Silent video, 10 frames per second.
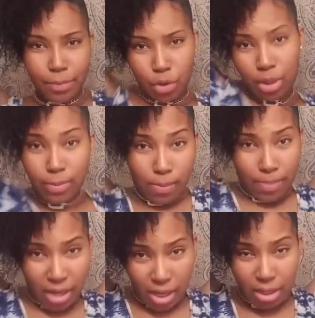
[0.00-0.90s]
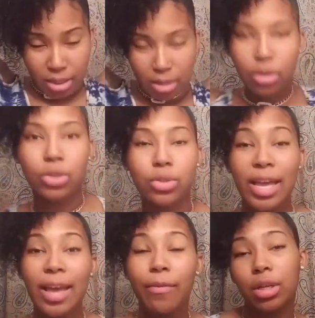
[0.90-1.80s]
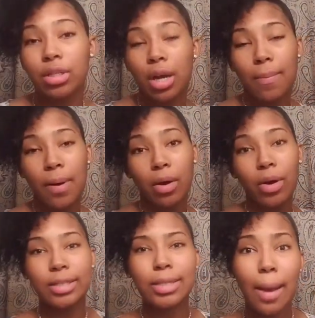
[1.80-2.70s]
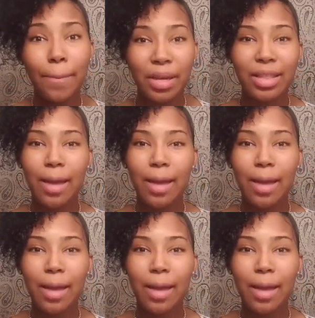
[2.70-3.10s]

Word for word: beautiful bees so today i want to talk about a topic